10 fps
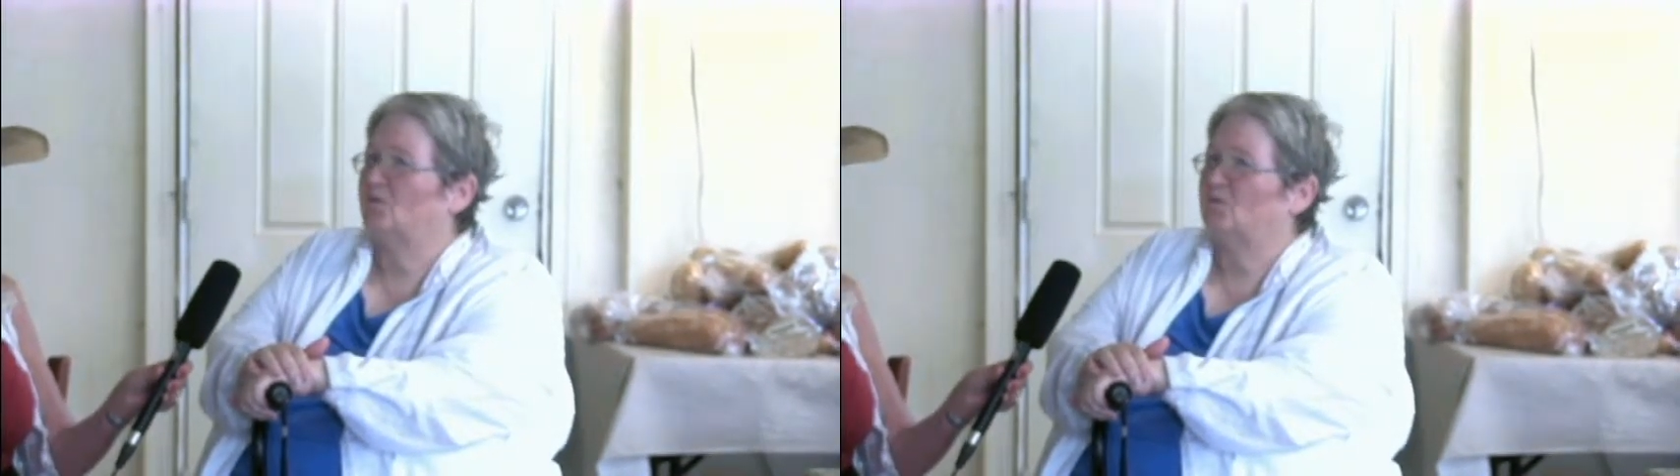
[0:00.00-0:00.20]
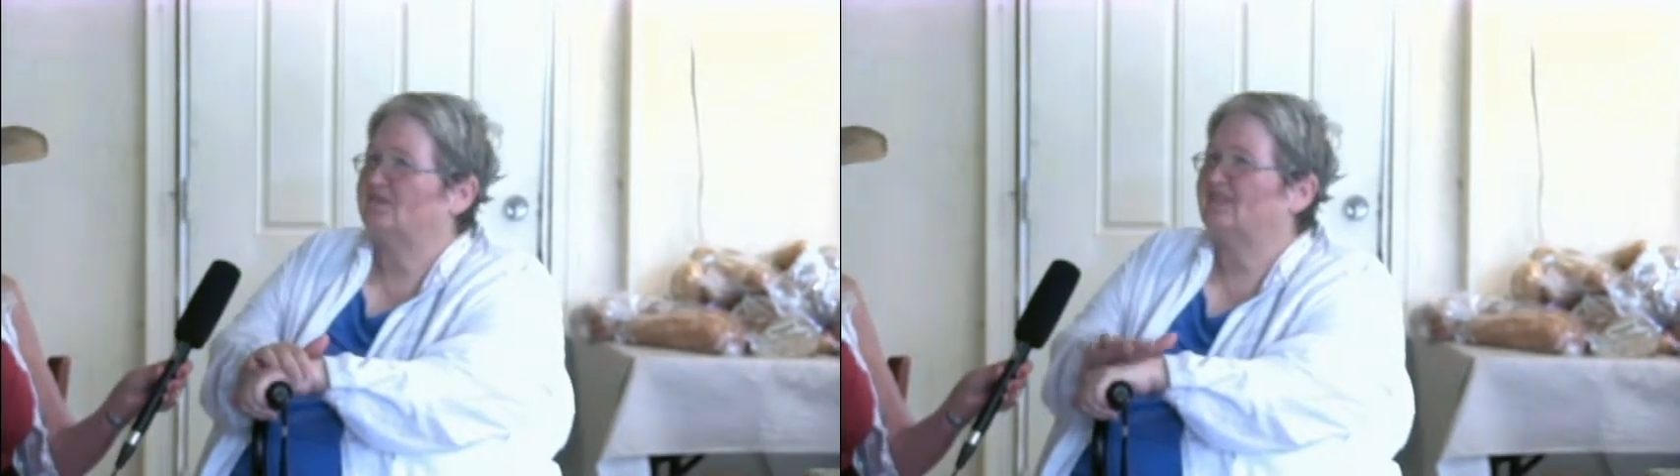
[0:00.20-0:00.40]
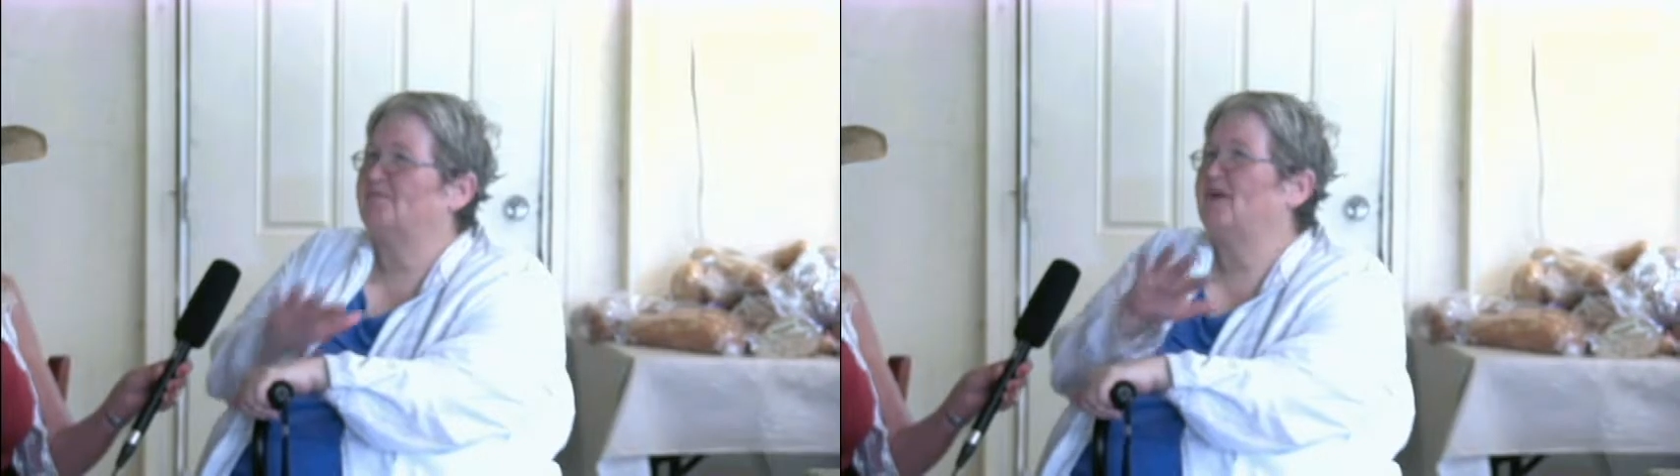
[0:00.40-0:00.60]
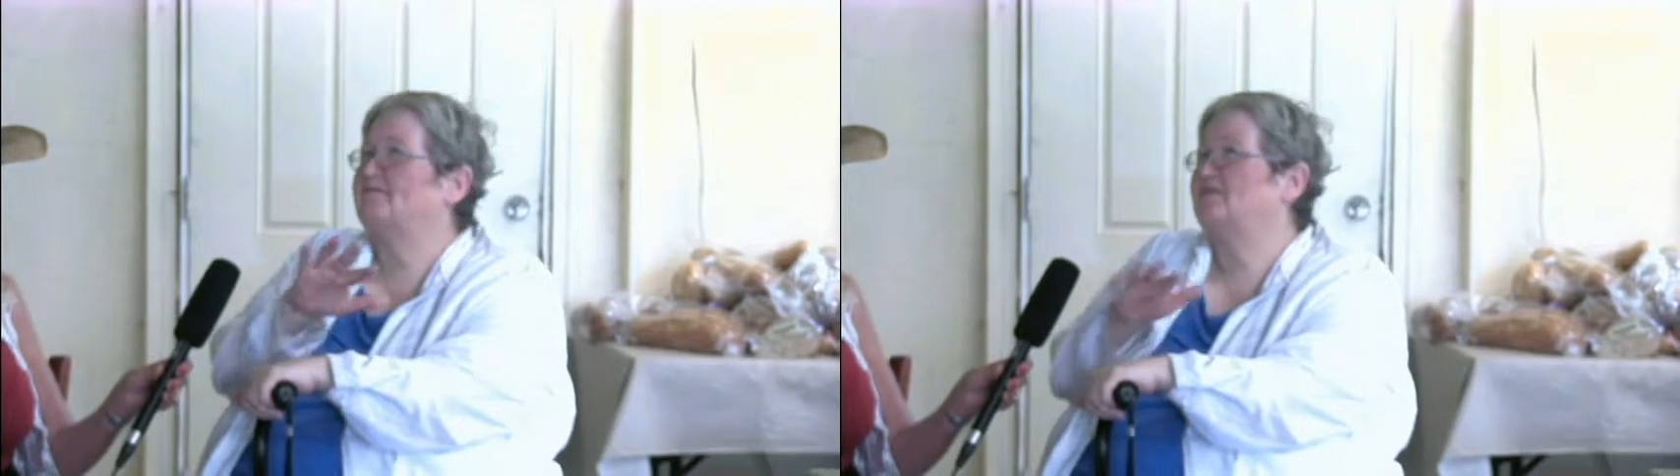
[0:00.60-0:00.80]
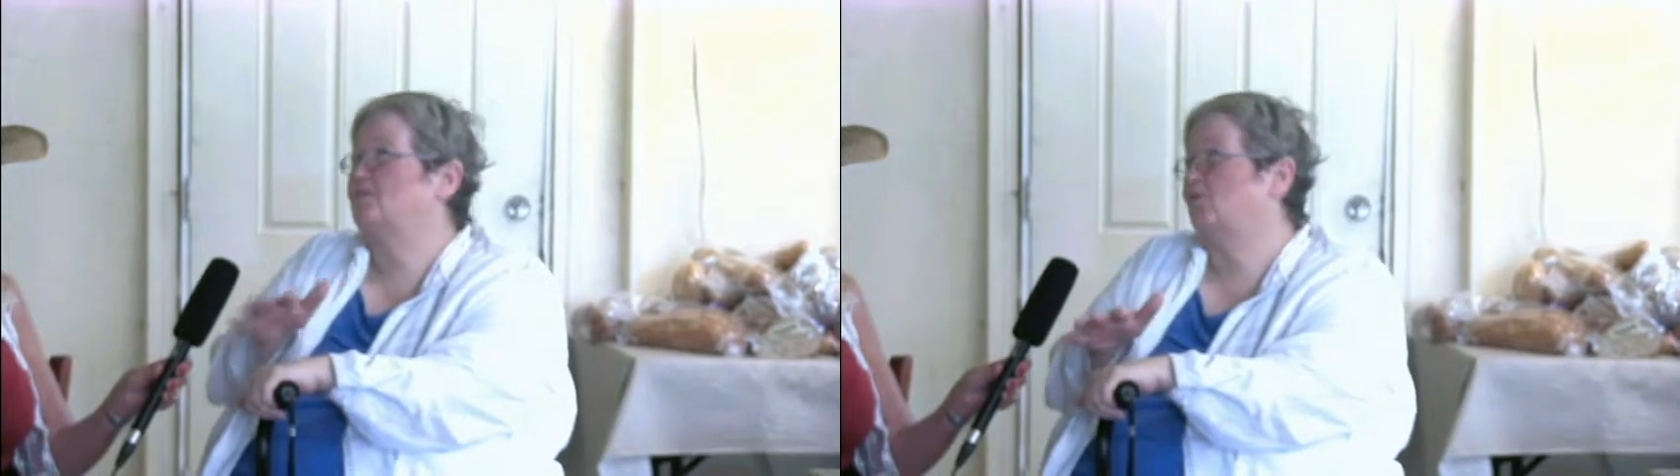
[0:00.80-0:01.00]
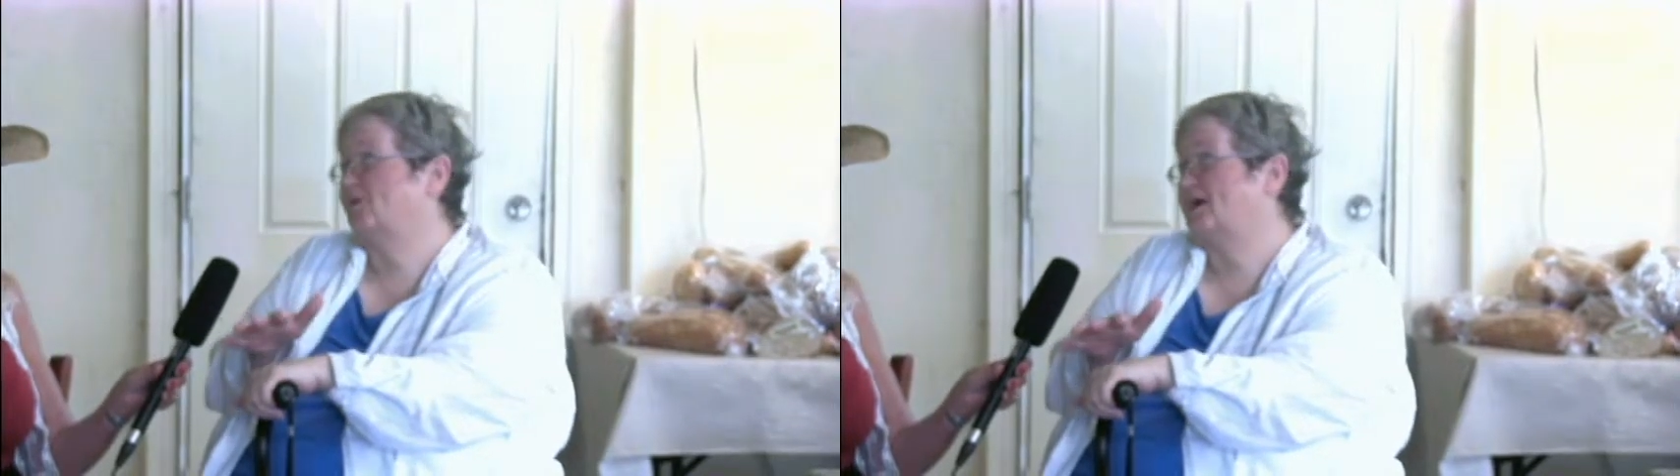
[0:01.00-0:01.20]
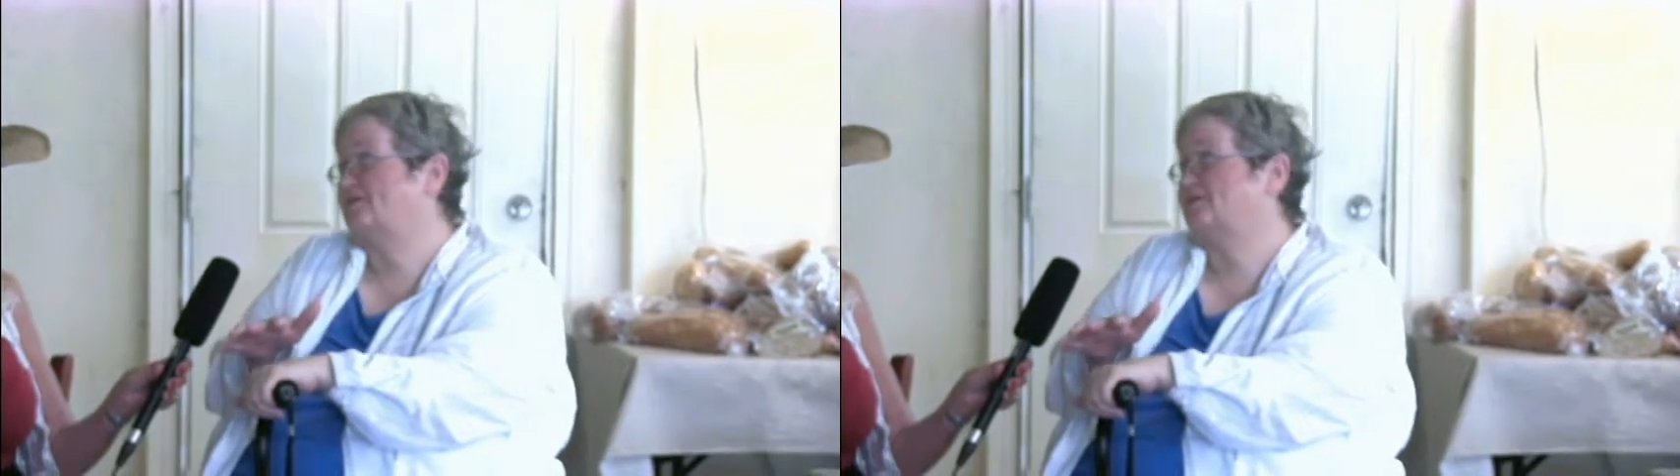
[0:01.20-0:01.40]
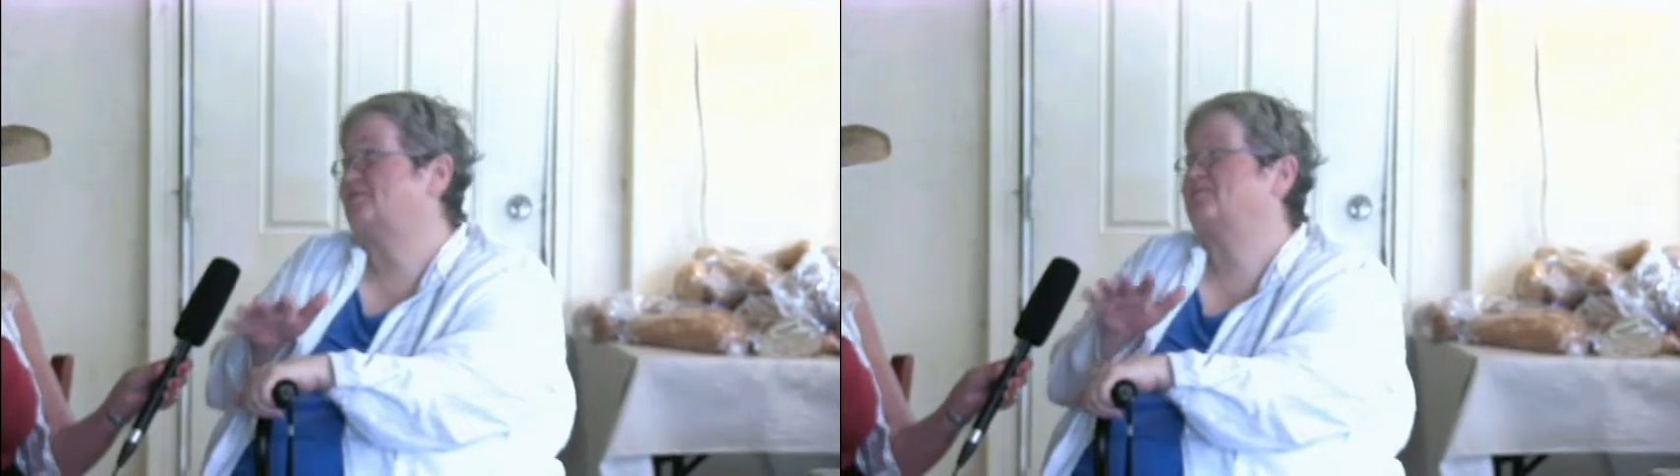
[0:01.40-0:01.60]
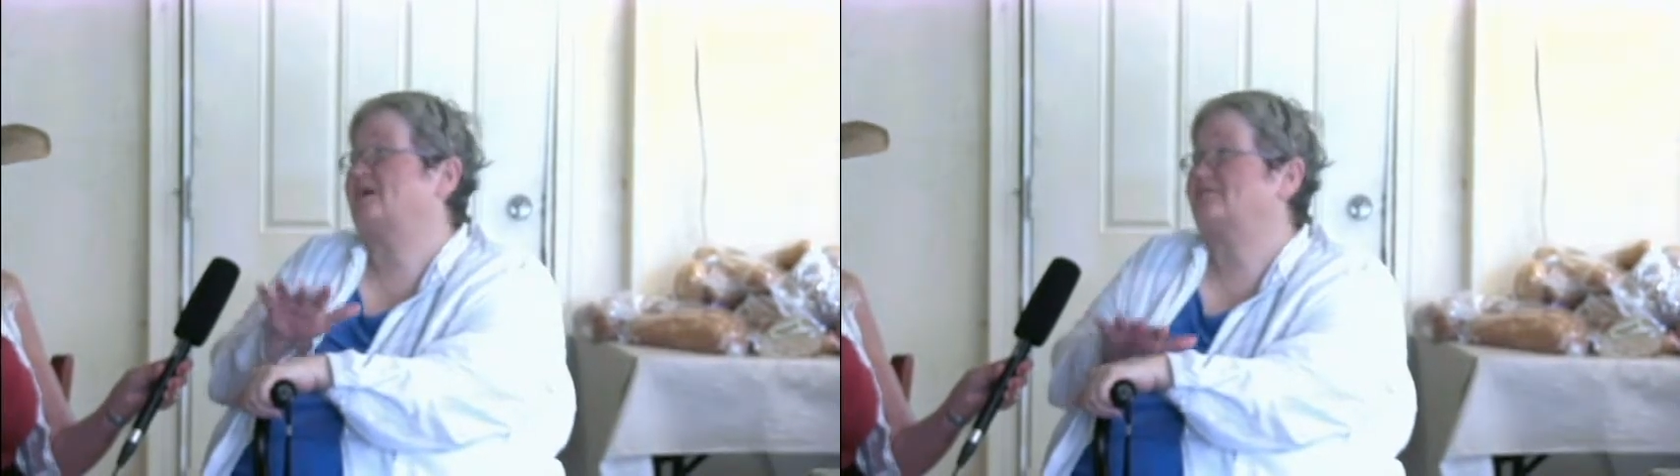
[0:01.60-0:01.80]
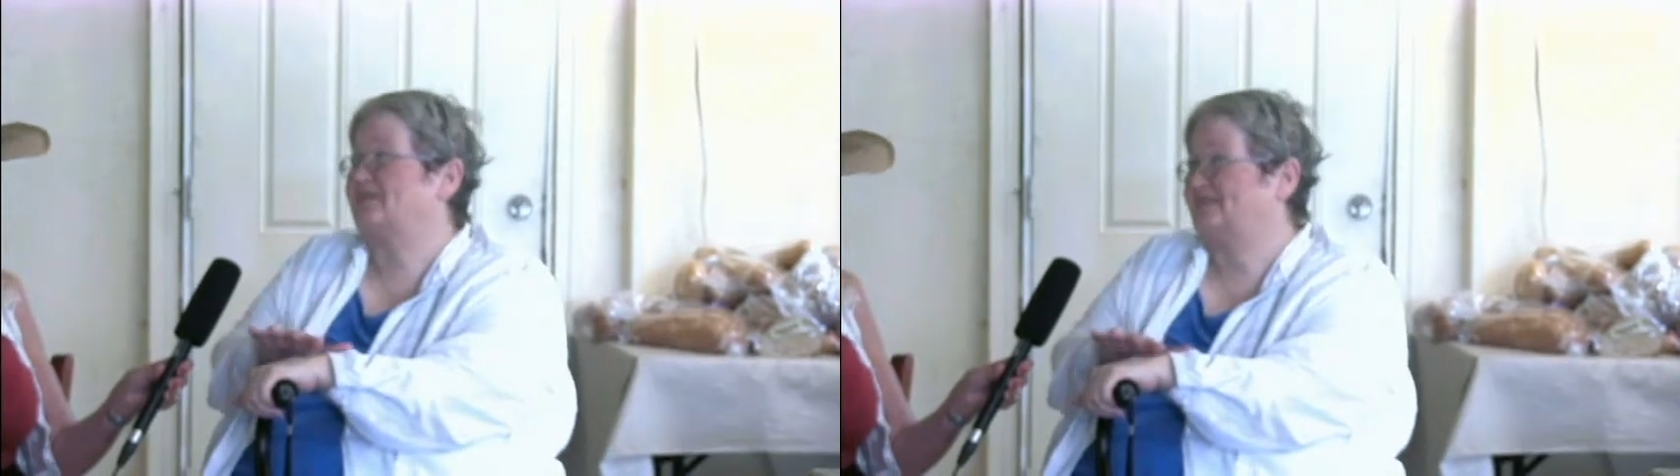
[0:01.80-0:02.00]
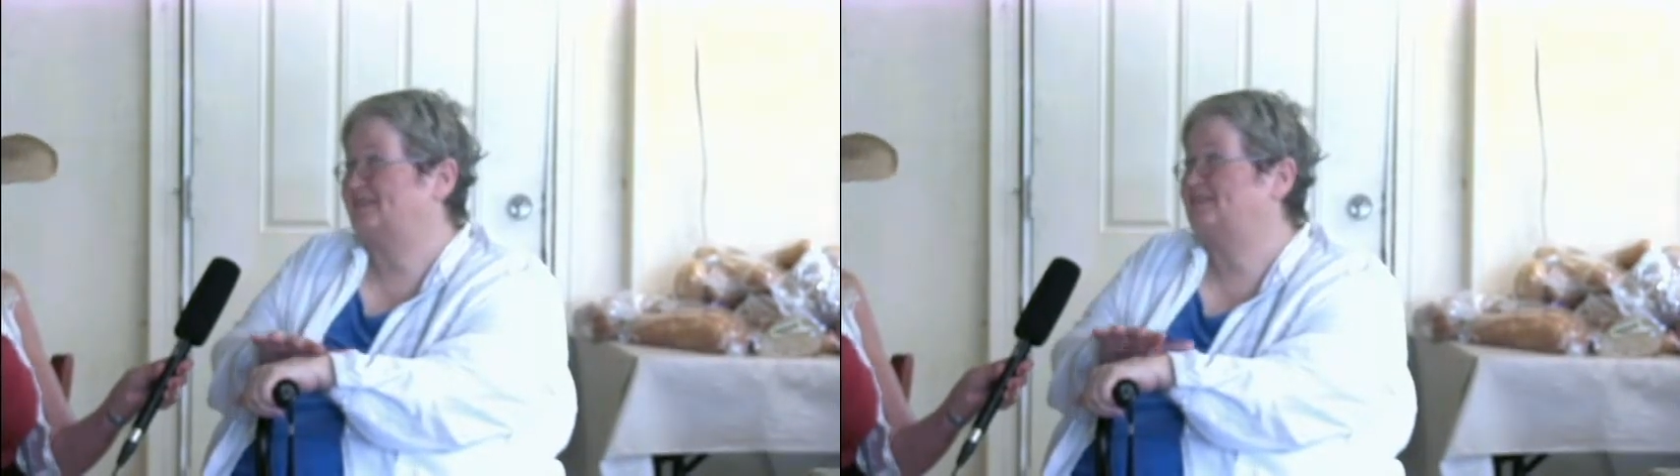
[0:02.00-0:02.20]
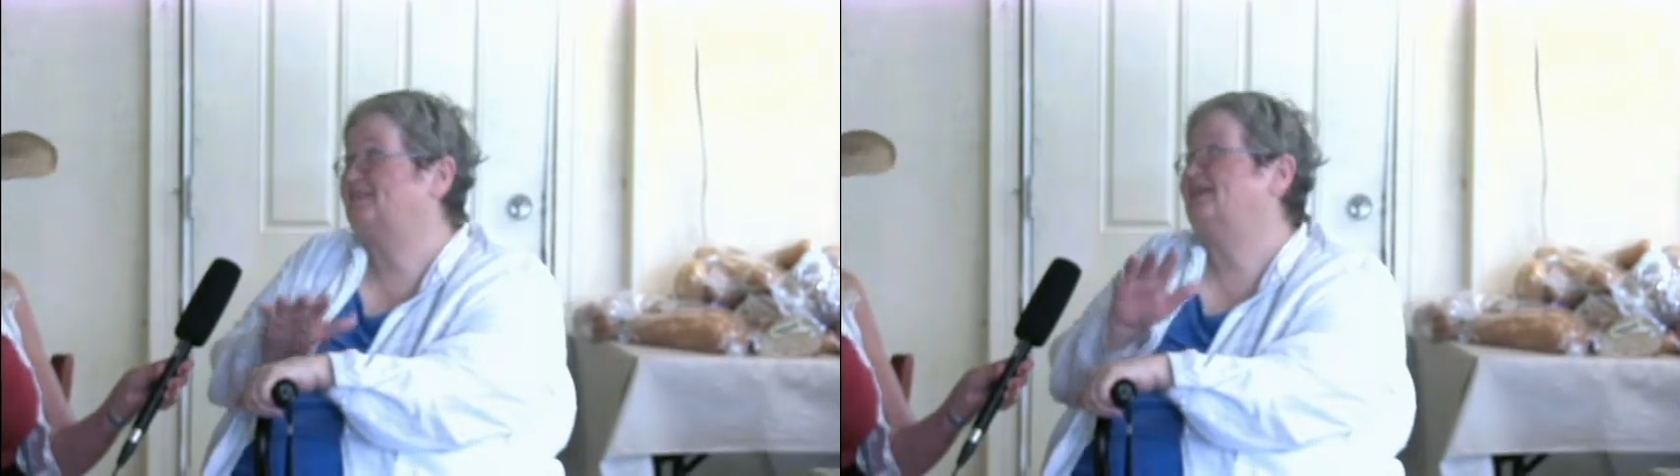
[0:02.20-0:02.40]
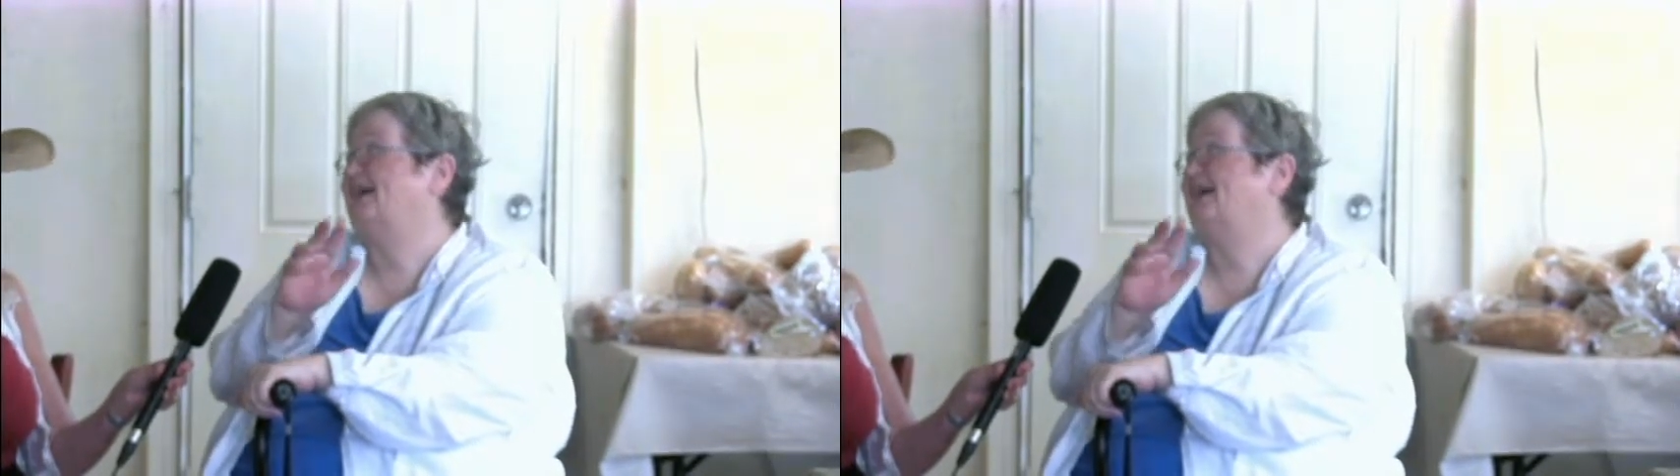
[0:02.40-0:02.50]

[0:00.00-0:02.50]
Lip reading: sometimes they work out, sometimes they didn't.